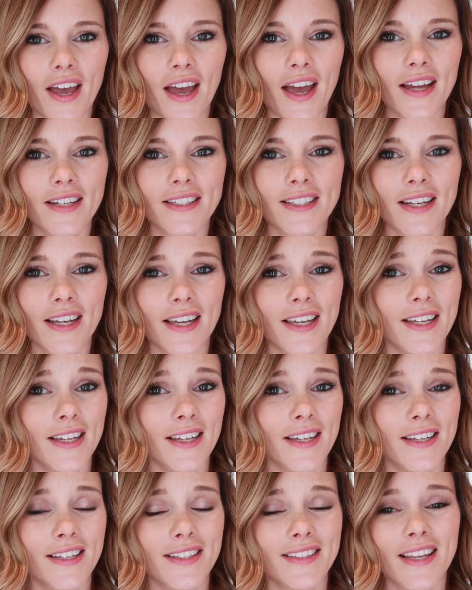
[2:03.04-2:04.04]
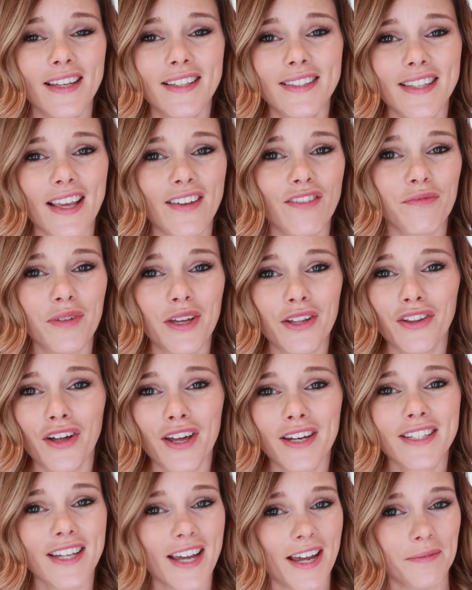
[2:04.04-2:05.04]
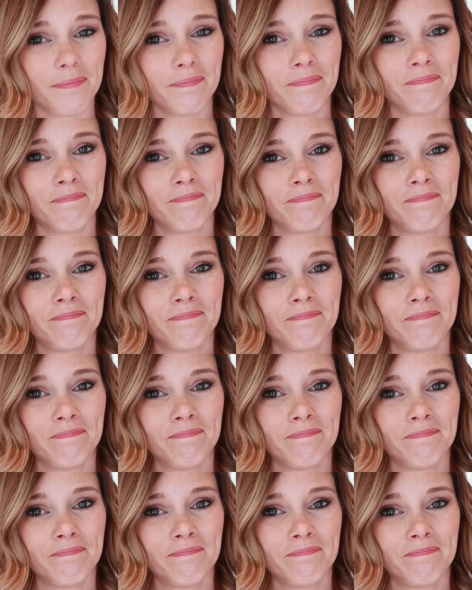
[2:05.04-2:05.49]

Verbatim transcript: that is saving me a lot of time.